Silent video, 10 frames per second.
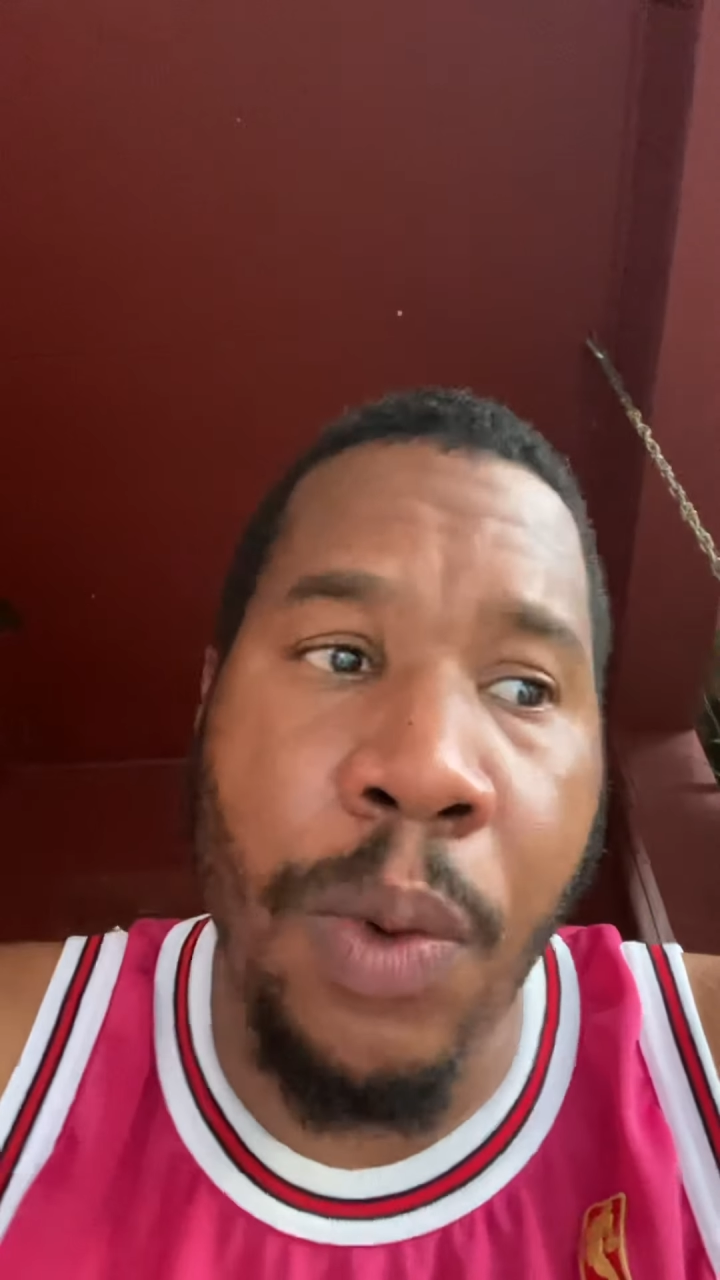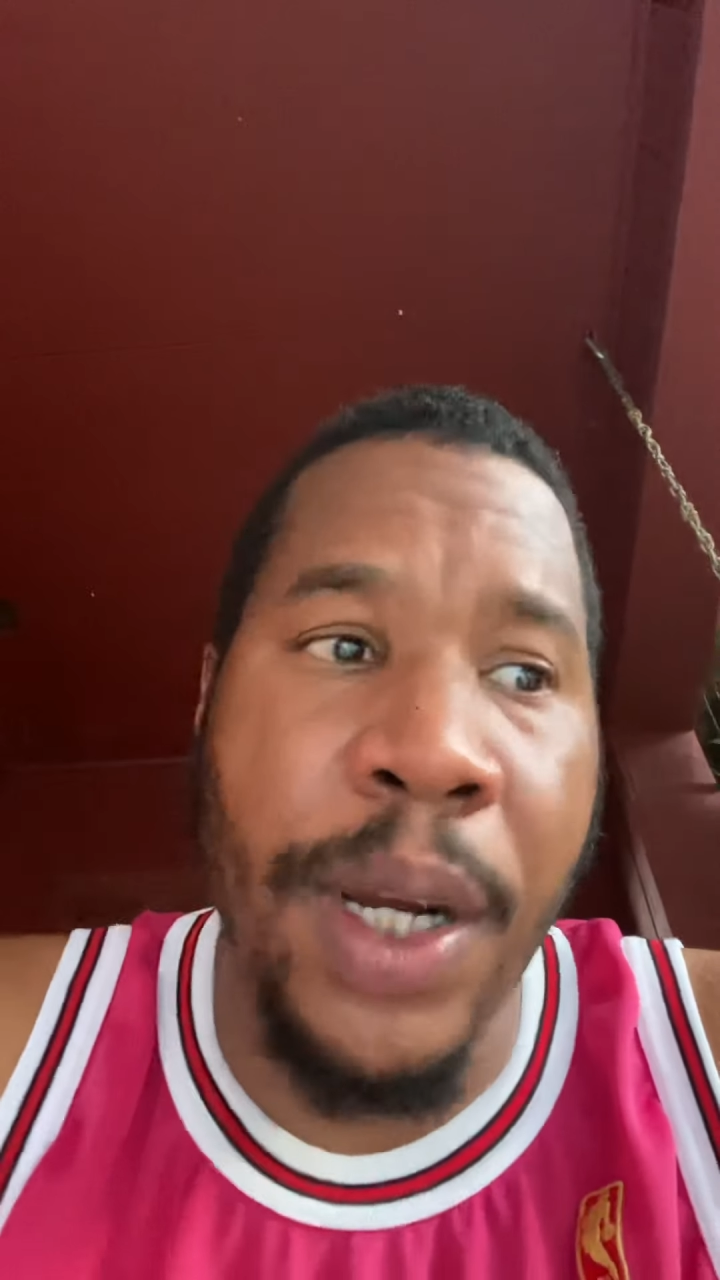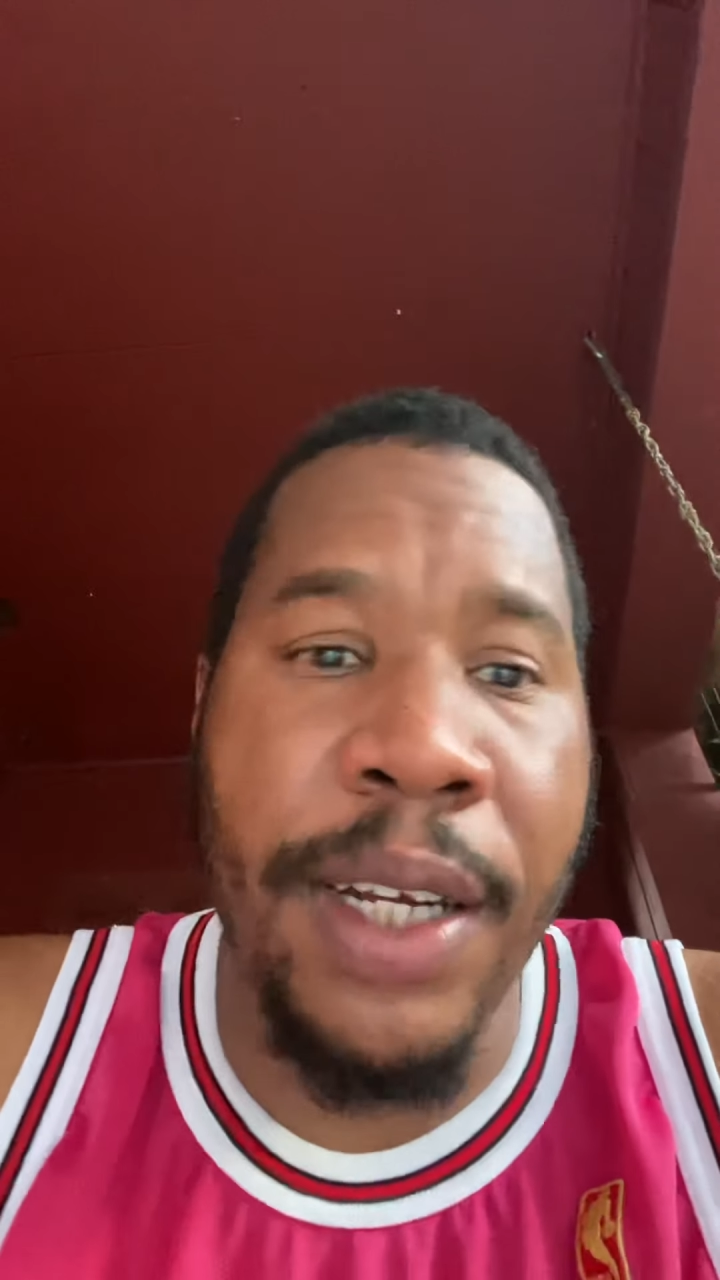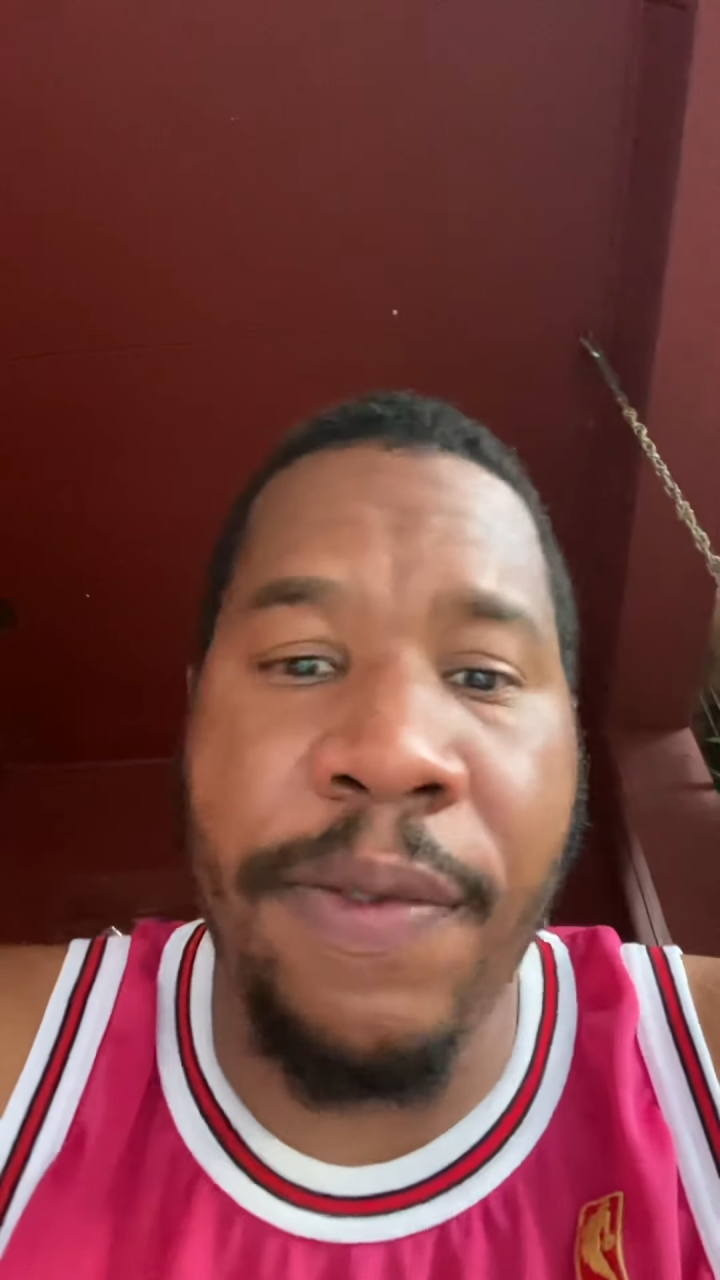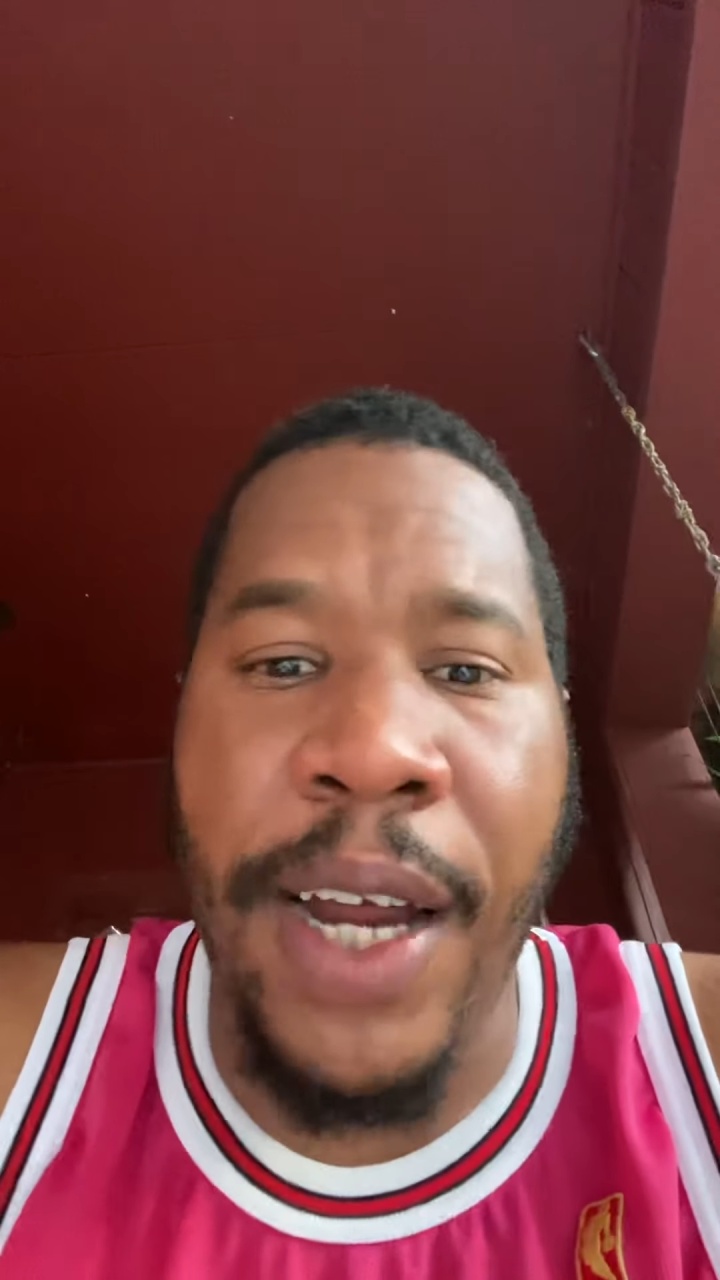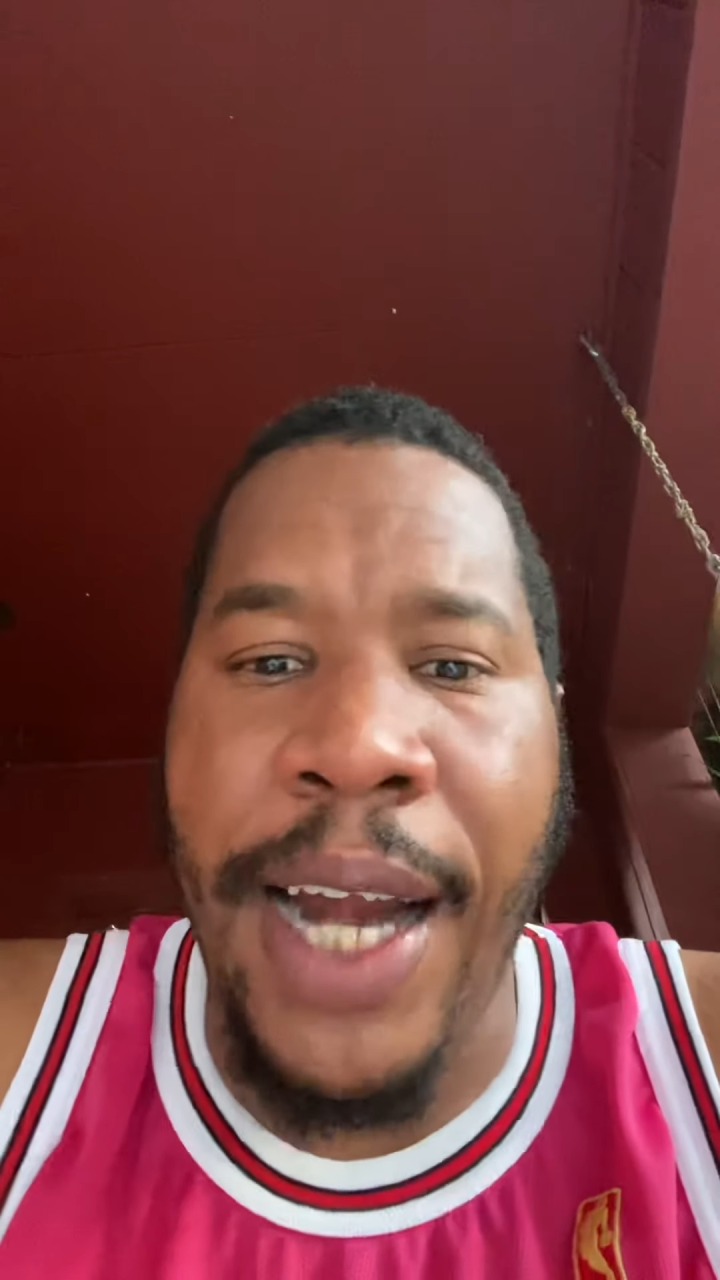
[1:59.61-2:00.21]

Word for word: win this fight.